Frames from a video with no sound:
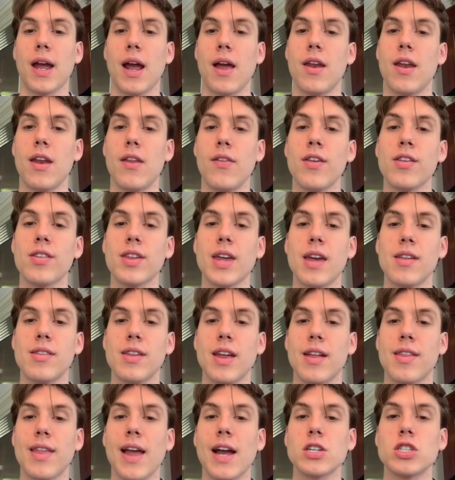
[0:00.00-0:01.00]
And in this case,
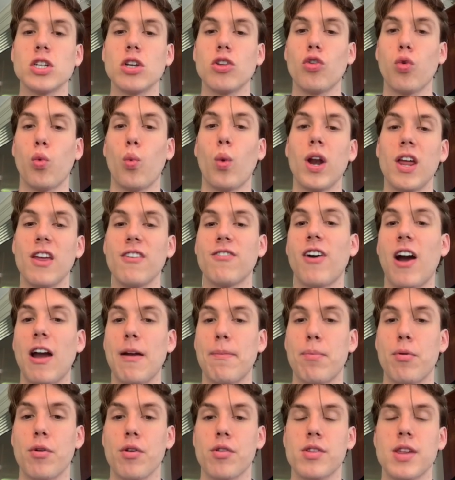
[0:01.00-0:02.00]
it's actually
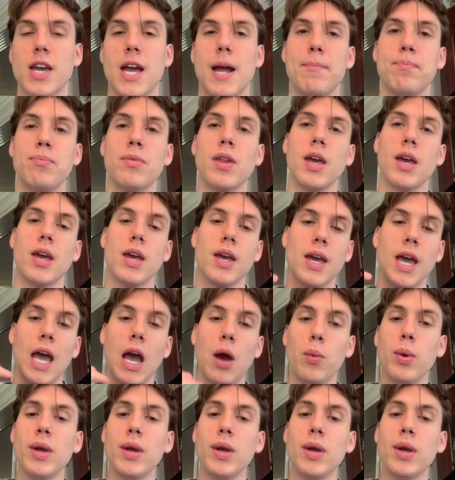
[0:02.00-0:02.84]
25%. And